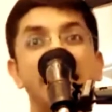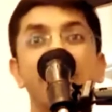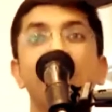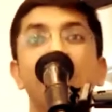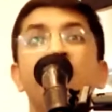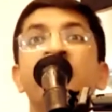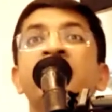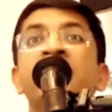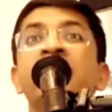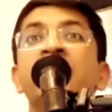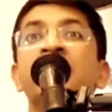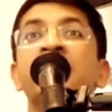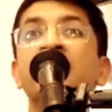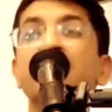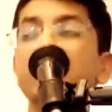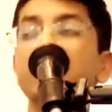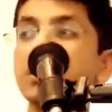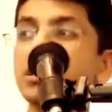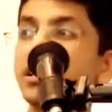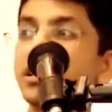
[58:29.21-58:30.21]
every
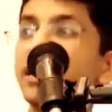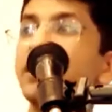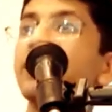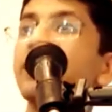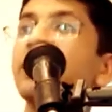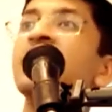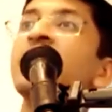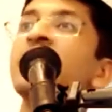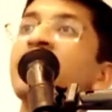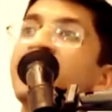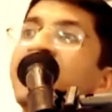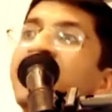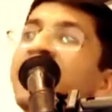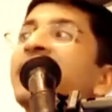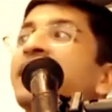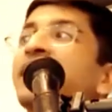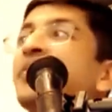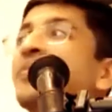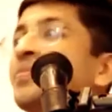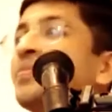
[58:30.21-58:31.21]
single
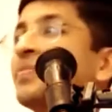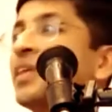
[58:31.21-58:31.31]
day.